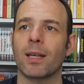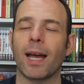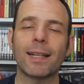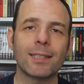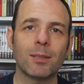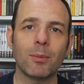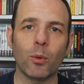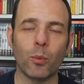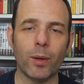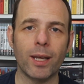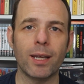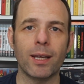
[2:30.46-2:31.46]
intimate
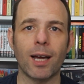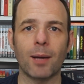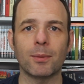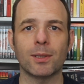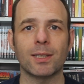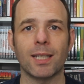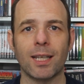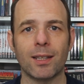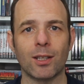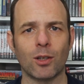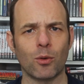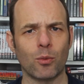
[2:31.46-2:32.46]
way, I would say
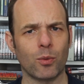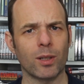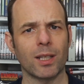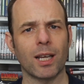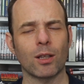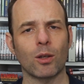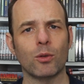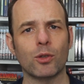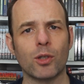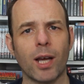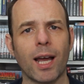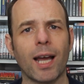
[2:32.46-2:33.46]
that it really
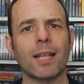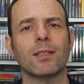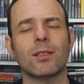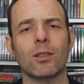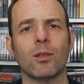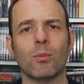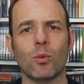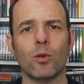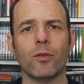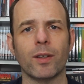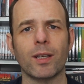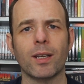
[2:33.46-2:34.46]
allows you into the
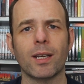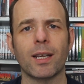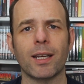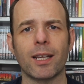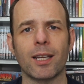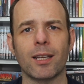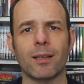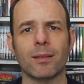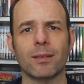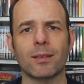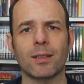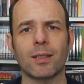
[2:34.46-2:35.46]
movie
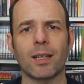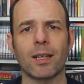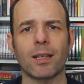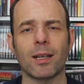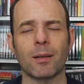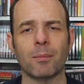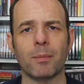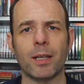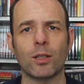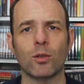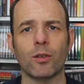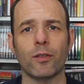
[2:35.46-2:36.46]
uh, and
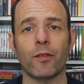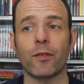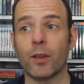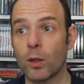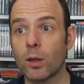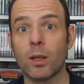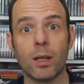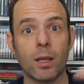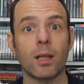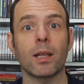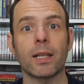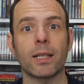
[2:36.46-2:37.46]
make you feel,
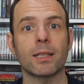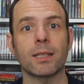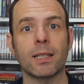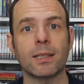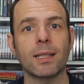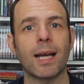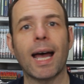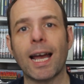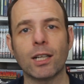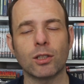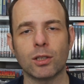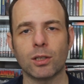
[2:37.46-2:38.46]
like I said,
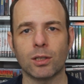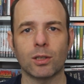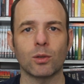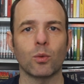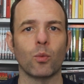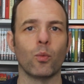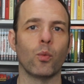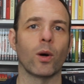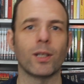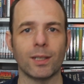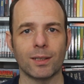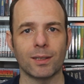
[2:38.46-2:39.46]
anxious,
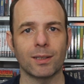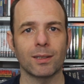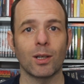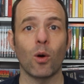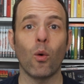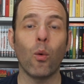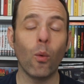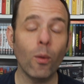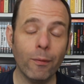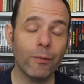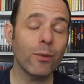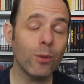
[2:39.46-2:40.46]
worried,
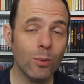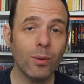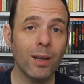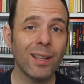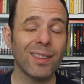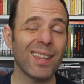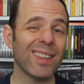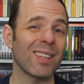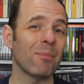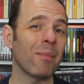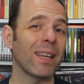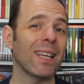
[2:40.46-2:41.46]
hopeful that
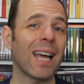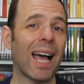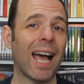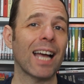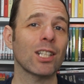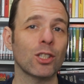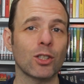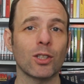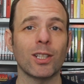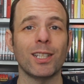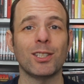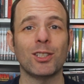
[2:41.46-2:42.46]
they may
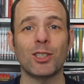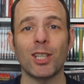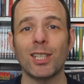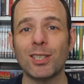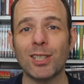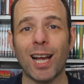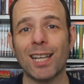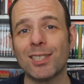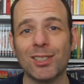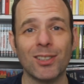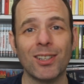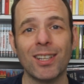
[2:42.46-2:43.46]
actually change
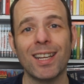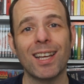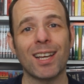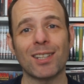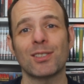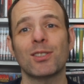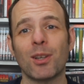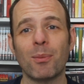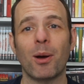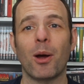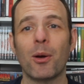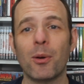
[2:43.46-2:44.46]
history and
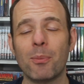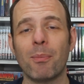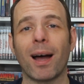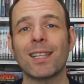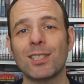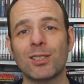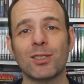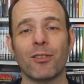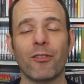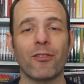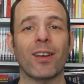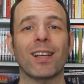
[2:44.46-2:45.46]
somehow manage to
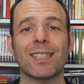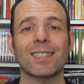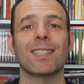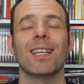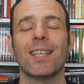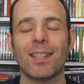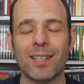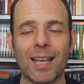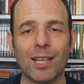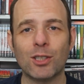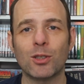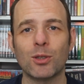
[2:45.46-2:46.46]
fix the
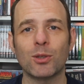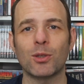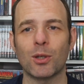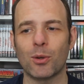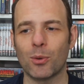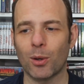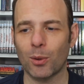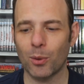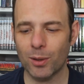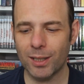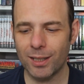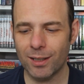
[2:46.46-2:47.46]
issues that go
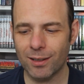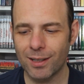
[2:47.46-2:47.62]
along here.